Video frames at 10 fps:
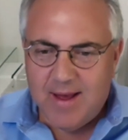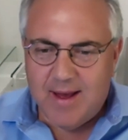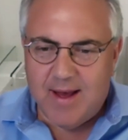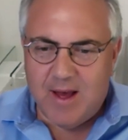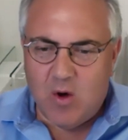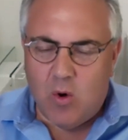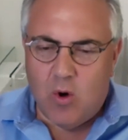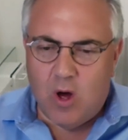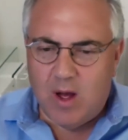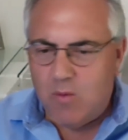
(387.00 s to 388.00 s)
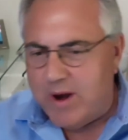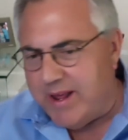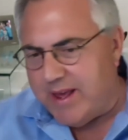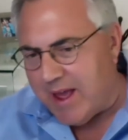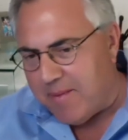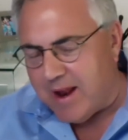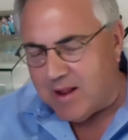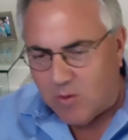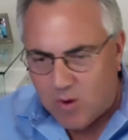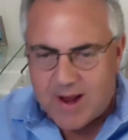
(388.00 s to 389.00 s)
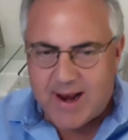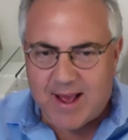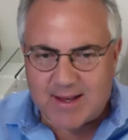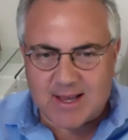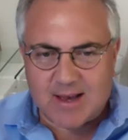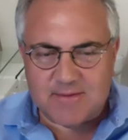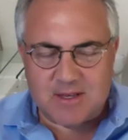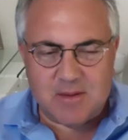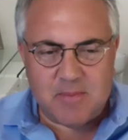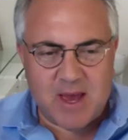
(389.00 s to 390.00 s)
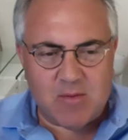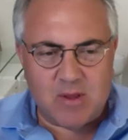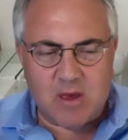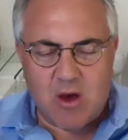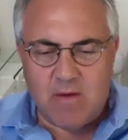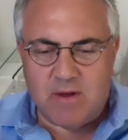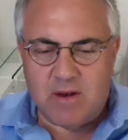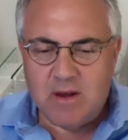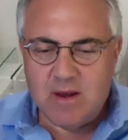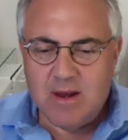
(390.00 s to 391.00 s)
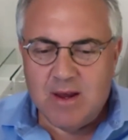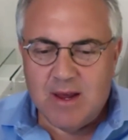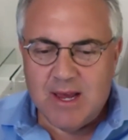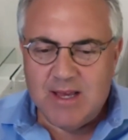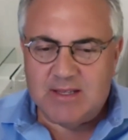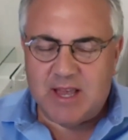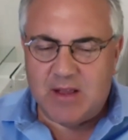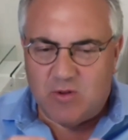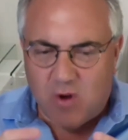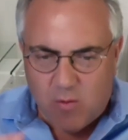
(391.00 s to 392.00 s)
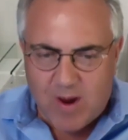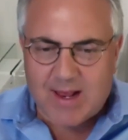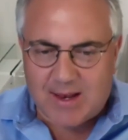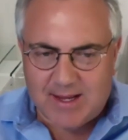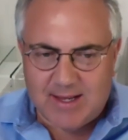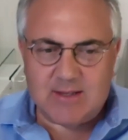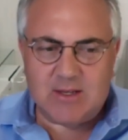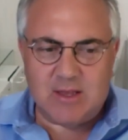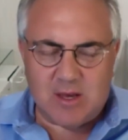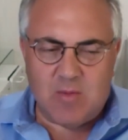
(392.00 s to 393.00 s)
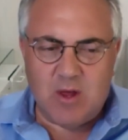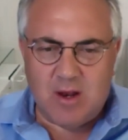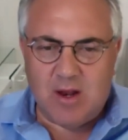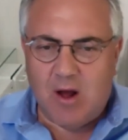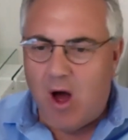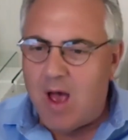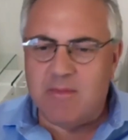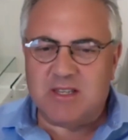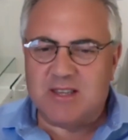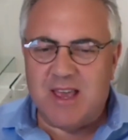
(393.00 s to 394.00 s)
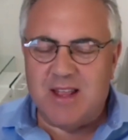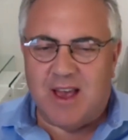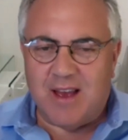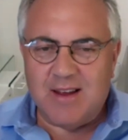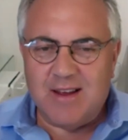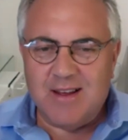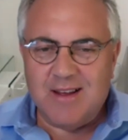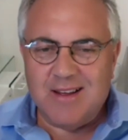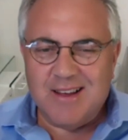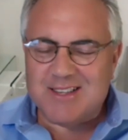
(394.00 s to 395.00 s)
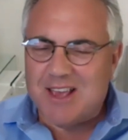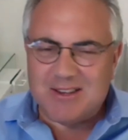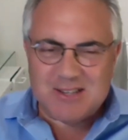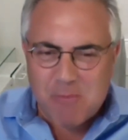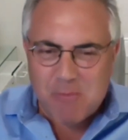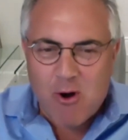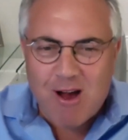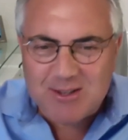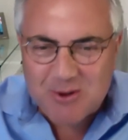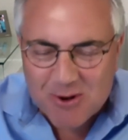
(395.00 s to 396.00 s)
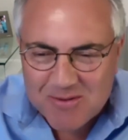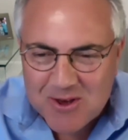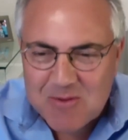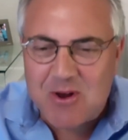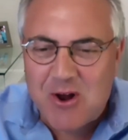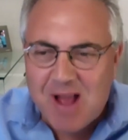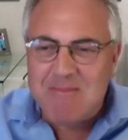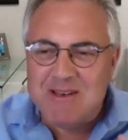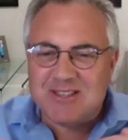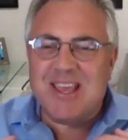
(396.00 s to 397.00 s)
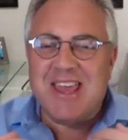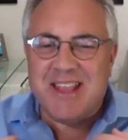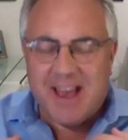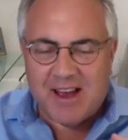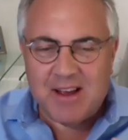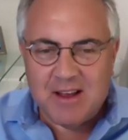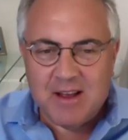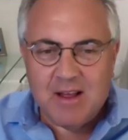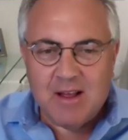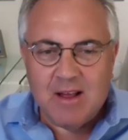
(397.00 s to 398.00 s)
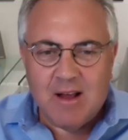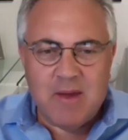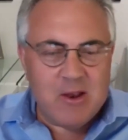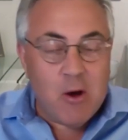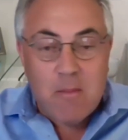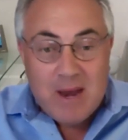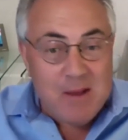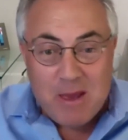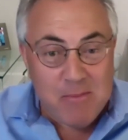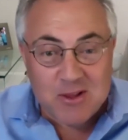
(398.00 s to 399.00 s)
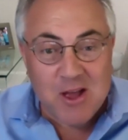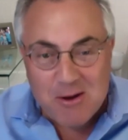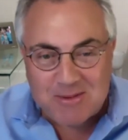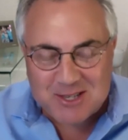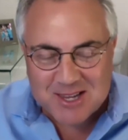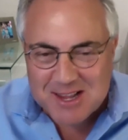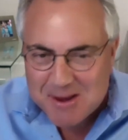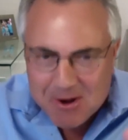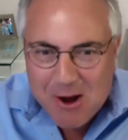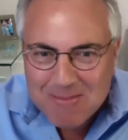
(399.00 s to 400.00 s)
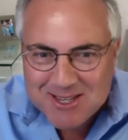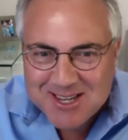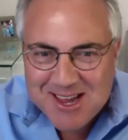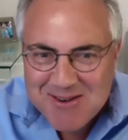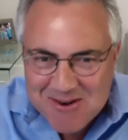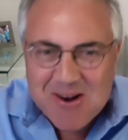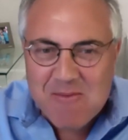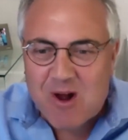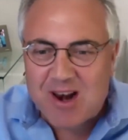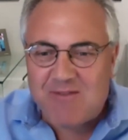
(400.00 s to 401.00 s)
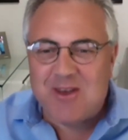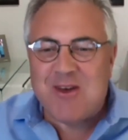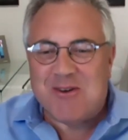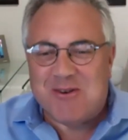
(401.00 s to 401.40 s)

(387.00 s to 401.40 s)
Uh, or when he came out of the White House after the bout with COVID, he said directly to the community, I'm a senior it's going to surprise all of you, but I'm a senior. I mean, not many people know I'm a senior, but I'm a senior and I'm one of you,